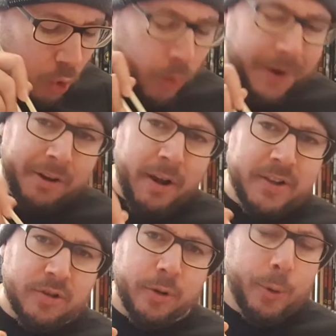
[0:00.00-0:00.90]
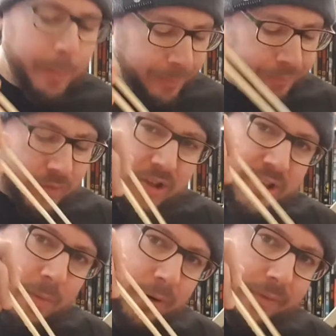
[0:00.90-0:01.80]
What I'd like to do
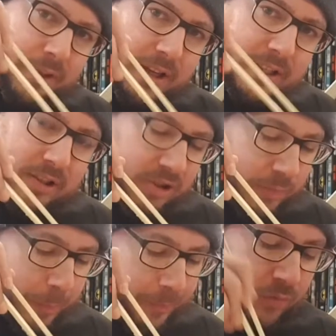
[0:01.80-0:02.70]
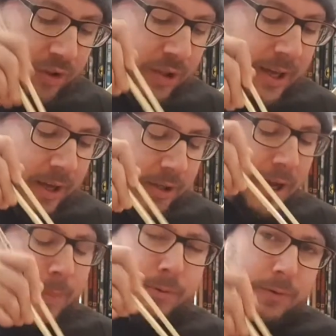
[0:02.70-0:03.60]
is get one of these, get a
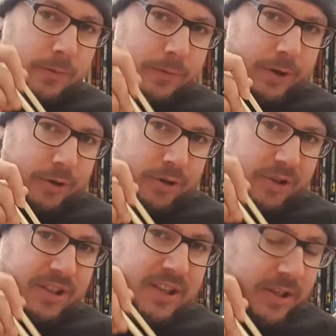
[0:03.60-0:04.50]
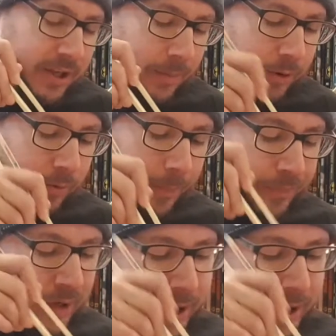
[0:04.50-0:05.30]
cup noodle version, a Nissin cup noodle,